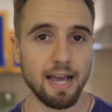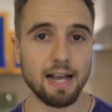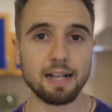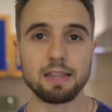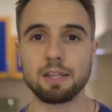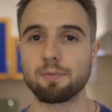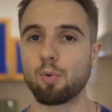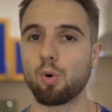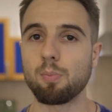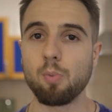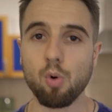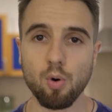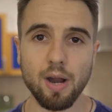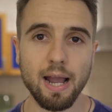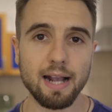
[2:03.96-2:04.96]
active or
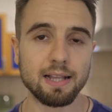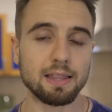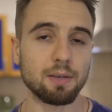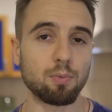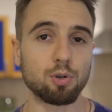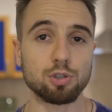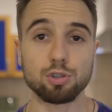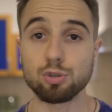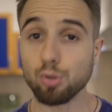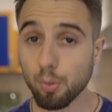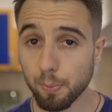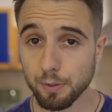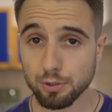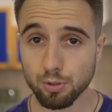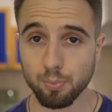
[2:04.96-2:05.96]
more active or
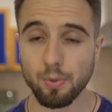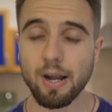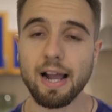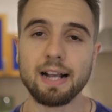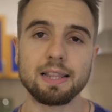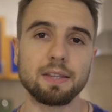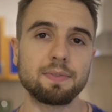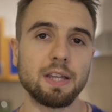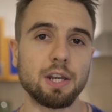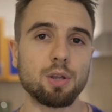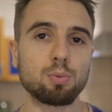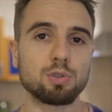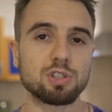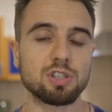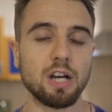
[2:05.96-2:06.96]
super, super active, then
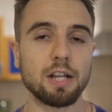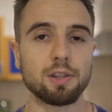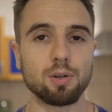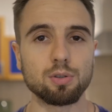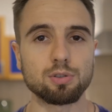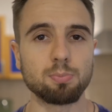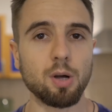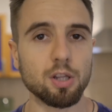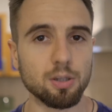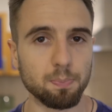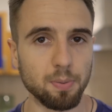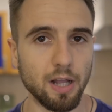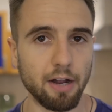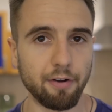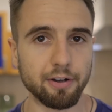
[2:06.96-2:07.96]
you would start those
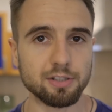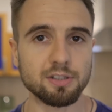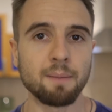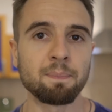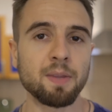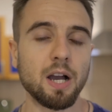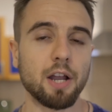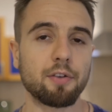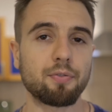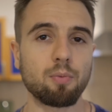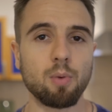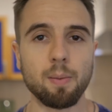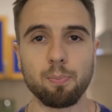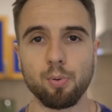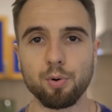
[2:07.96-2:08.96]
multipliers either
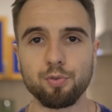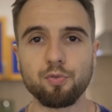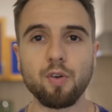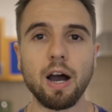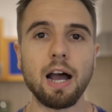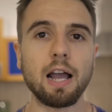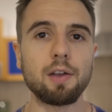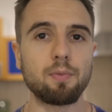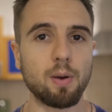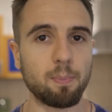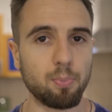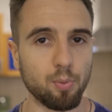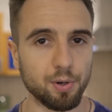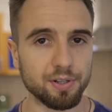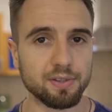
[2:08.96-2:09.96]
from 1.5,
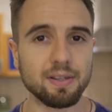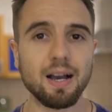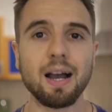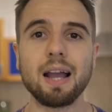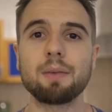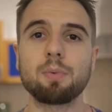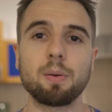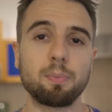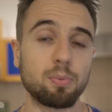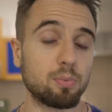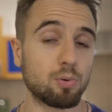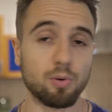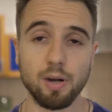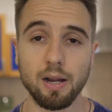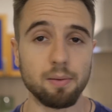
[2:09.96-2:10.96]
1.9, 1,
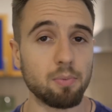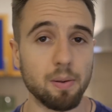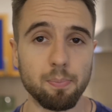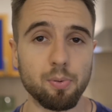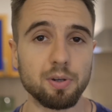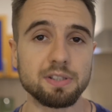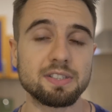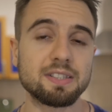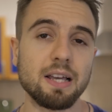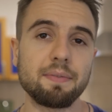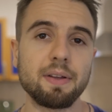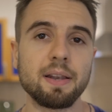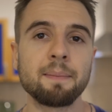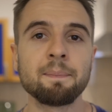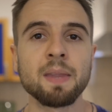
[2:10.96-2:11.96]
or uh,
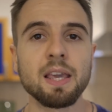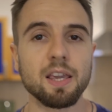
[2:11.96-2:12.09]
1.7.